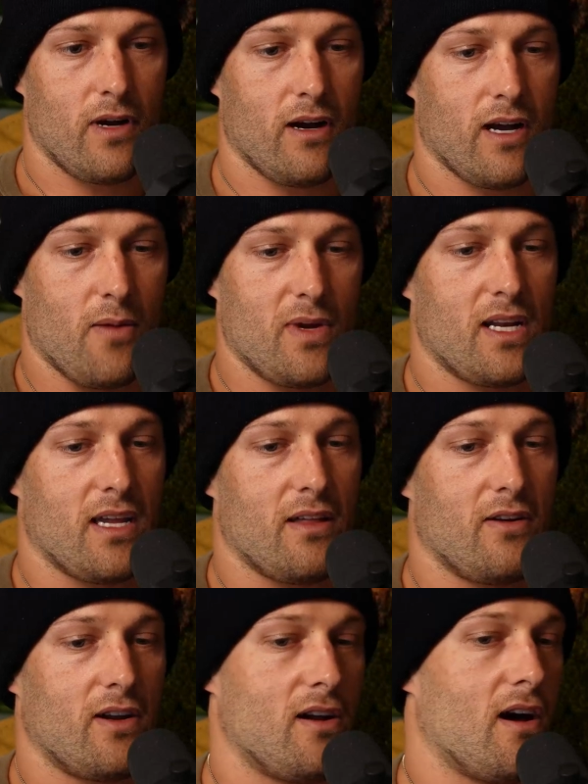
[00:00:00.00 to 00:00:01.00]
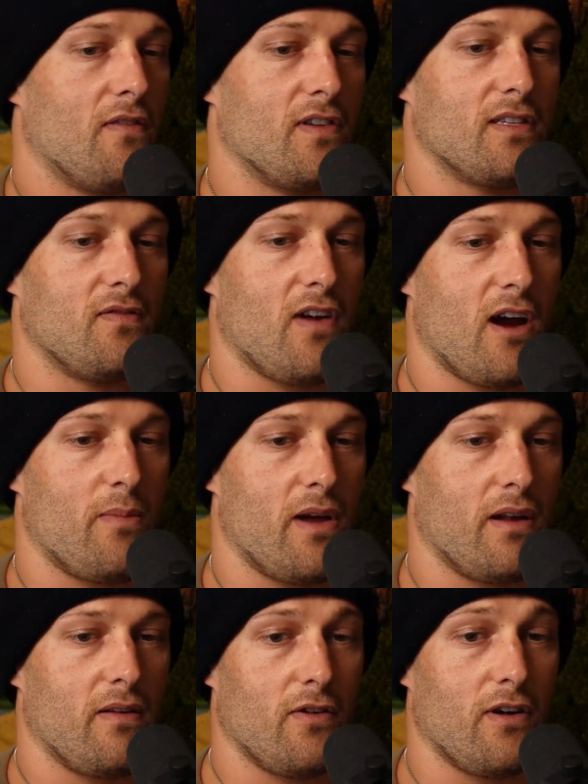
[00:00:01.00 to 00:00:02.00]
we are coming together in an office
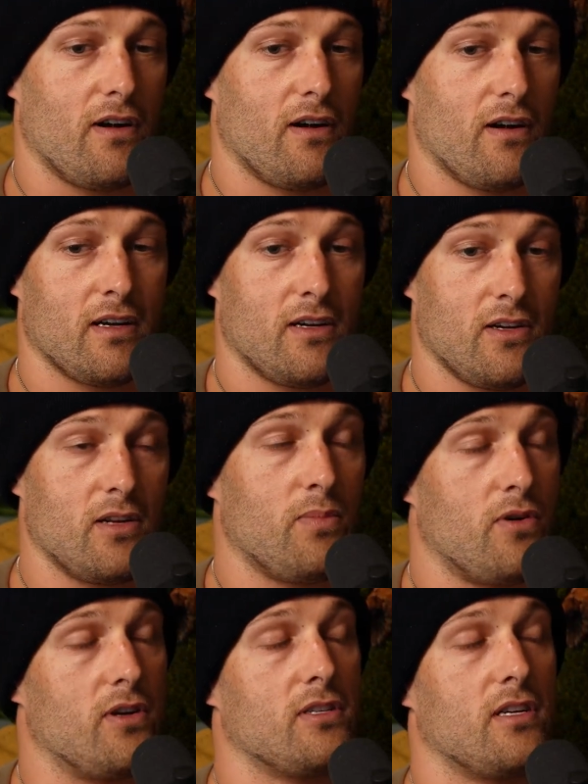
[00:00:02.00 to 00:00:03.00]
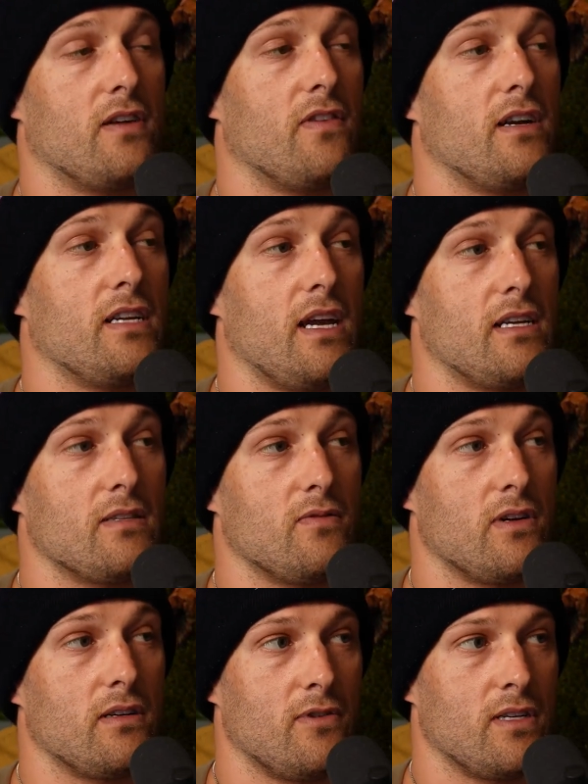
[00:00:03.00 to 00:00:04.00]
environment for a good portion of our days
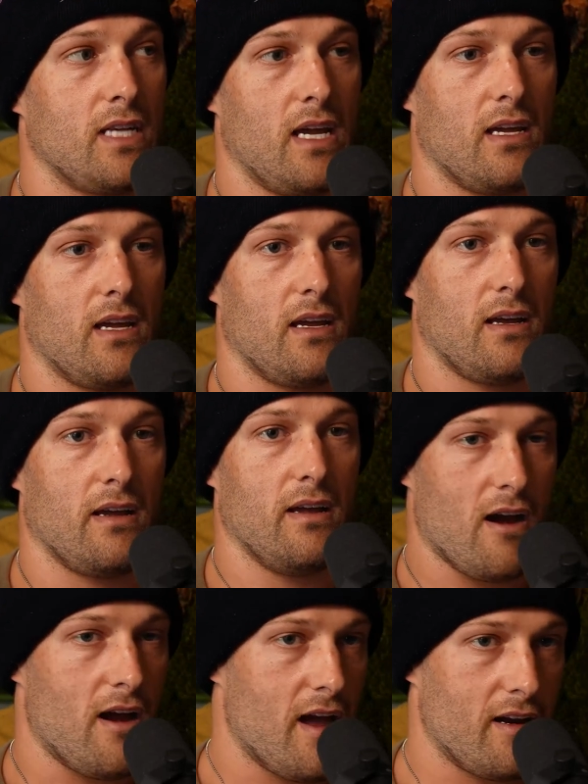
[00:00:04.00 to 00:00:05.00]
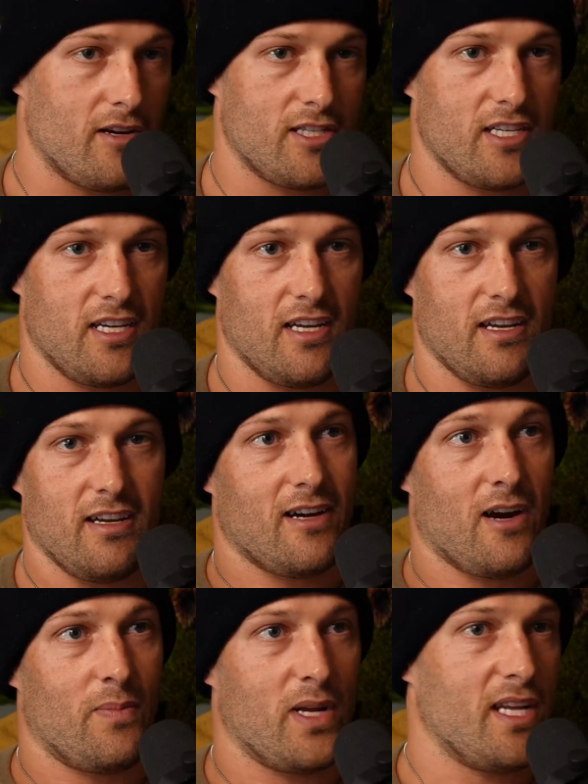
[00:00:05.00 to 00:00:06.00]
where we're taking our energy,
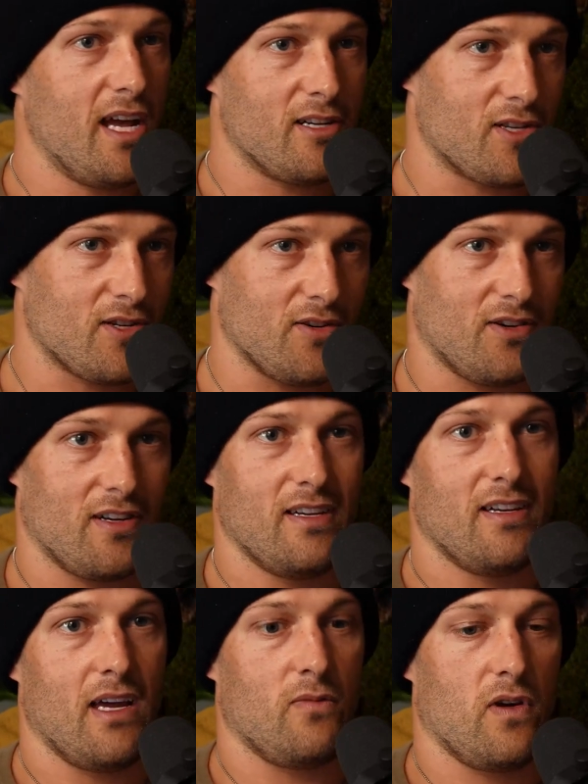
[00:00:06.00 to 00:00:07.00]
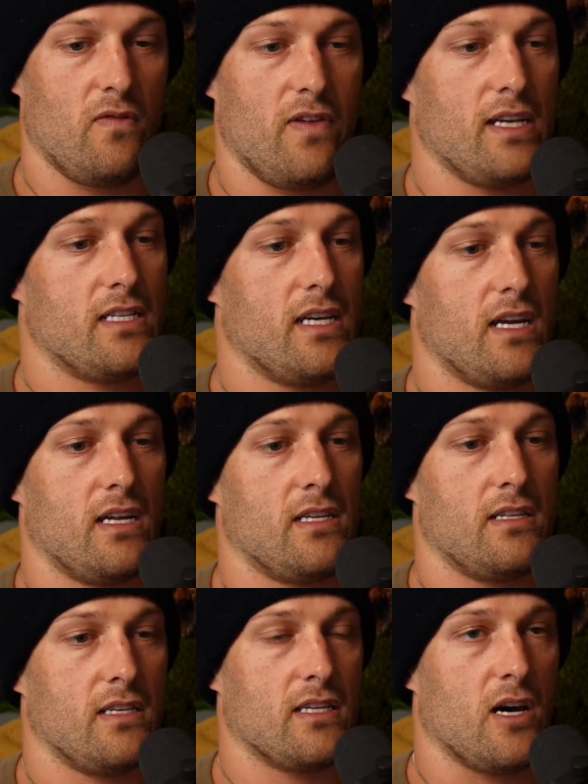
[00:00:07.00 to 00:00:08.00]
our potential, and we're investing it
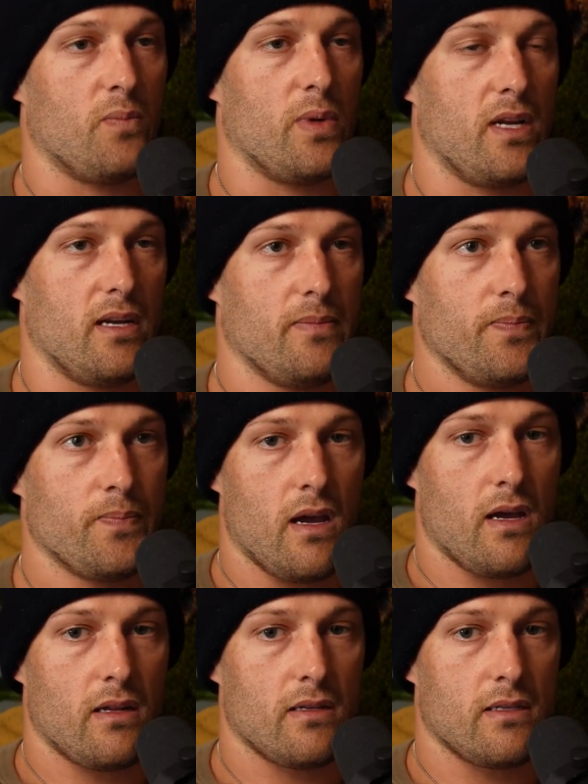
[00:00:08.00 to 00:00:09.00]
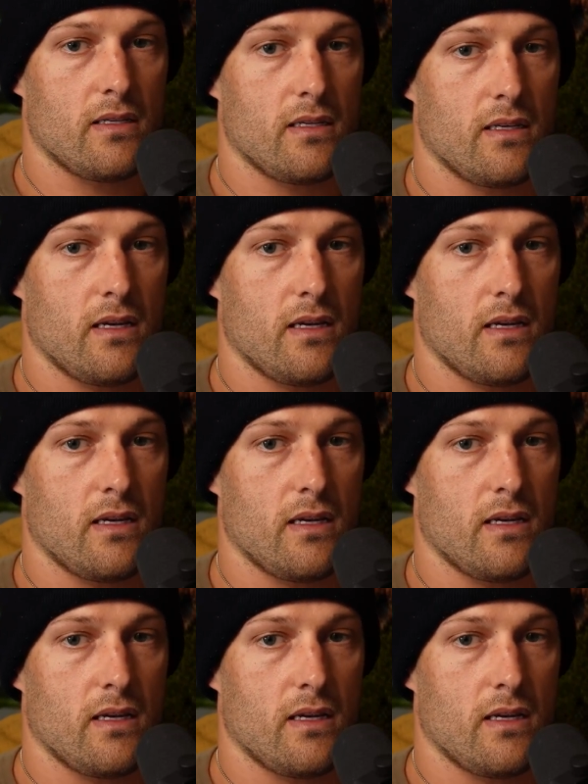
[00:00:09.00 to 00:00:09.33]
into this company. And